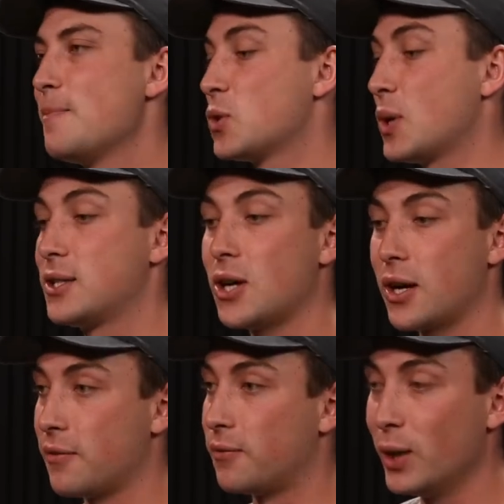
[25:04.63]
So I
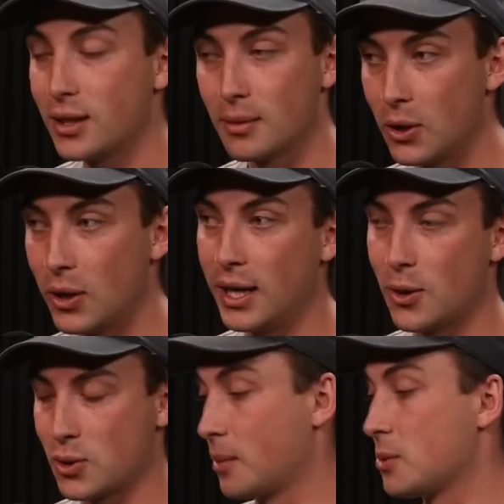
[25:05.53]
started a free community. I
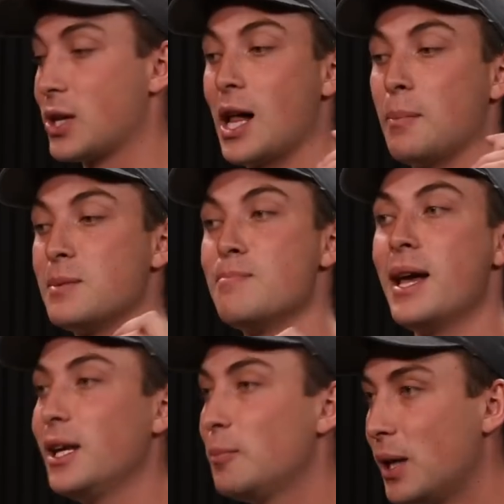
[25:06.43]
was like, I'm just going to help as
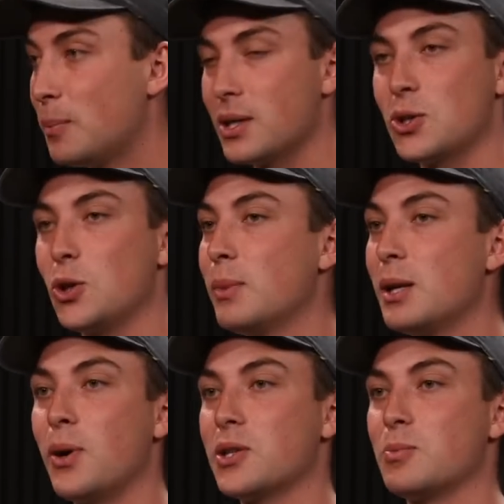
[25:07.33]
many people as
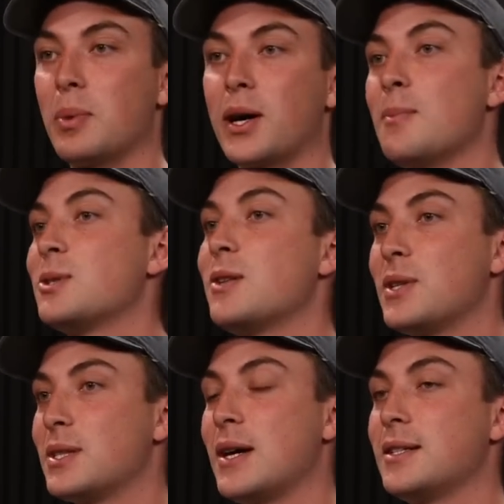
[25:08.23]
humanly possible become
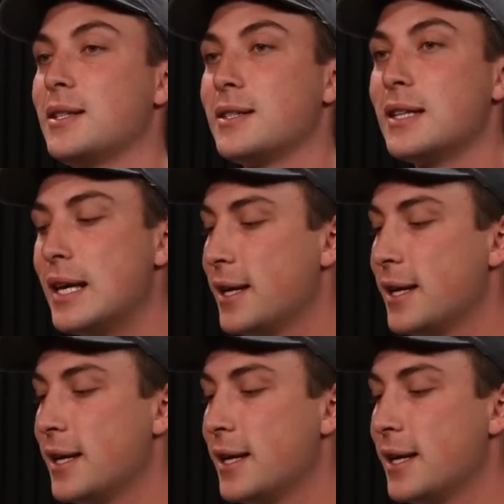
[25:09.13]
synthesizers,